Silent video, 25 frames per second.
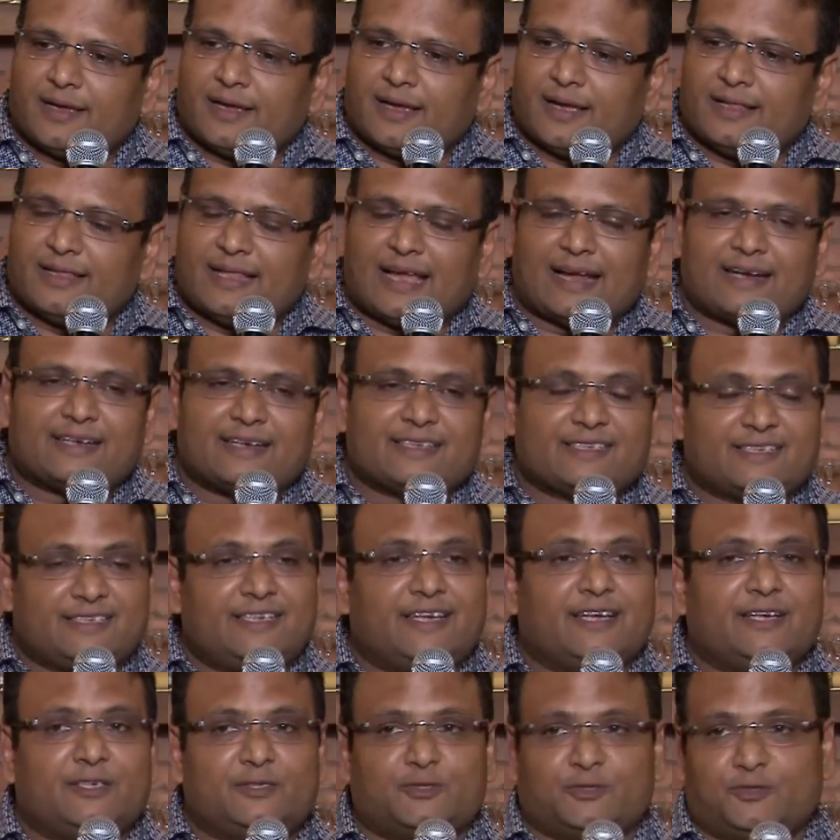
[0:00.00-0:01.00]
and that is
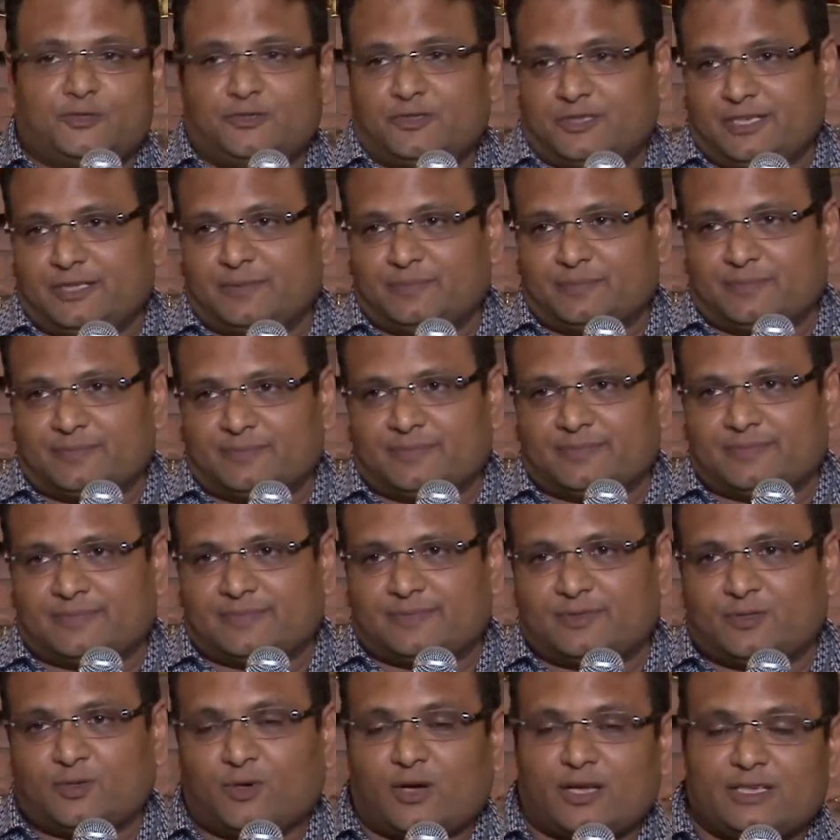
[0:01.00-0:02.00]
dare to dream.
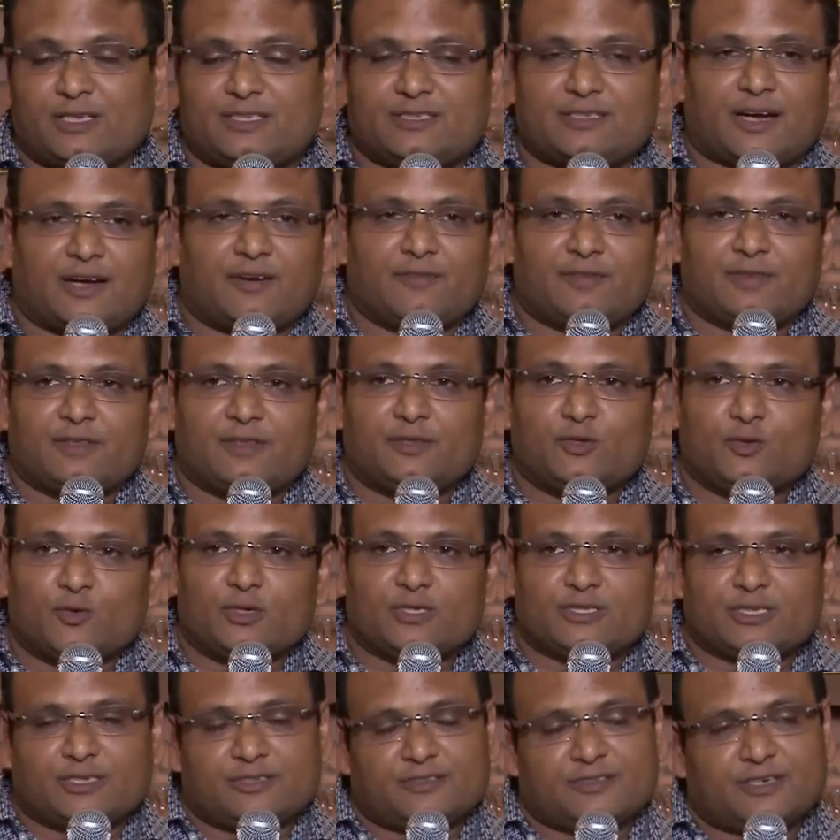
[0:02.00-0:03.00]
Though I started with
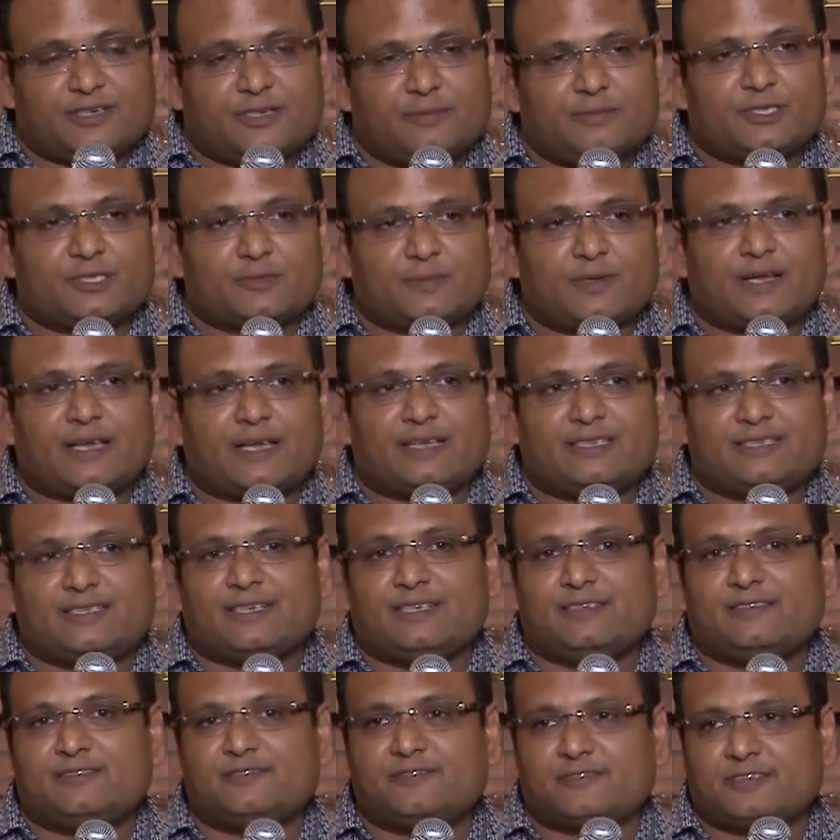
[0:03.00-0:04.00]
doers and dreamers, but I
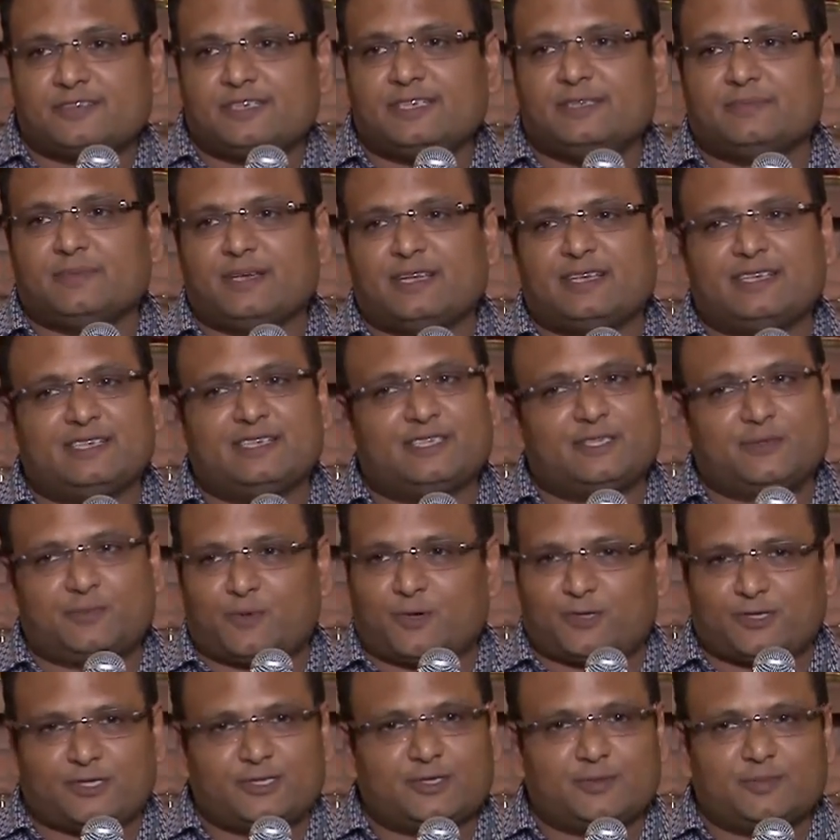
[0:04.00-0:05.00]
said dream, and it's
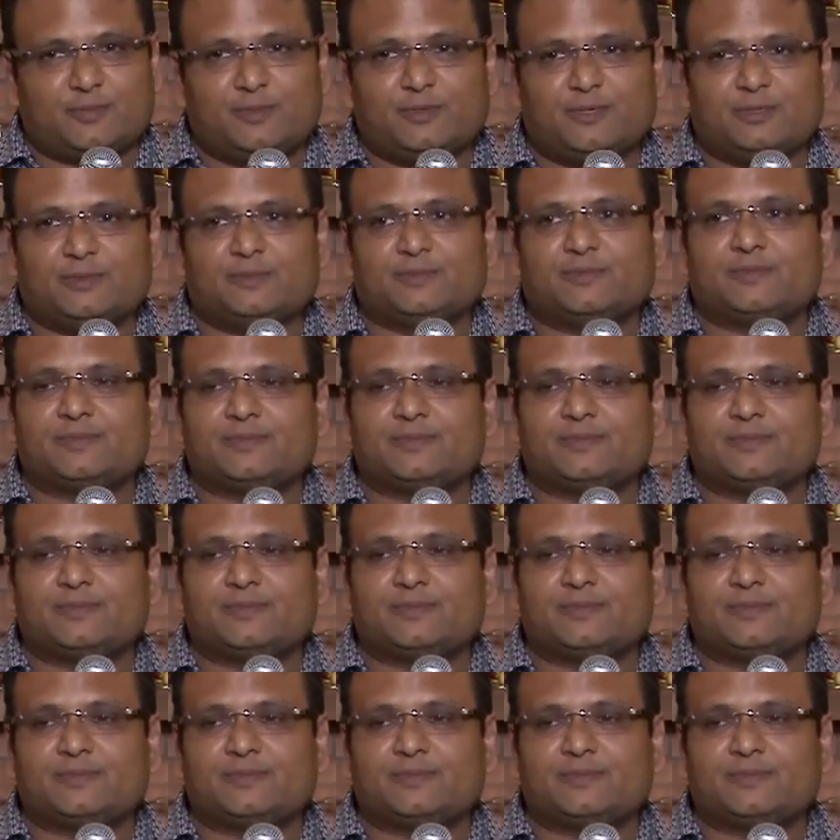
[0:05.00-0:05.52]
possible.